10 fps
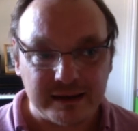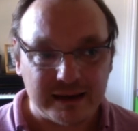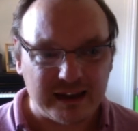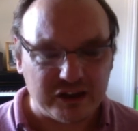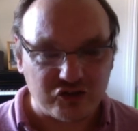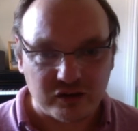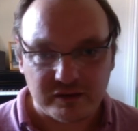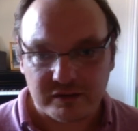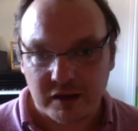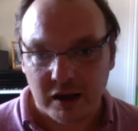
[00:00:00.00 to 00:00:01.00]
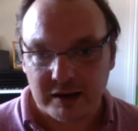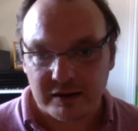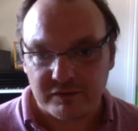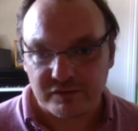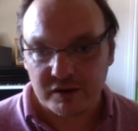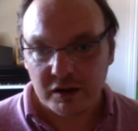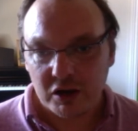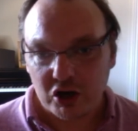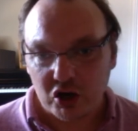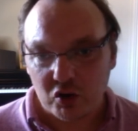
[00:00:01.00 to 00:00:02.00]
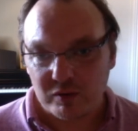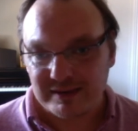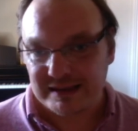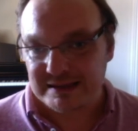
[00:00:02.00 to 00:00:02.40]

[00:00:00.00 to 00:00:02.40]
it just kind of loses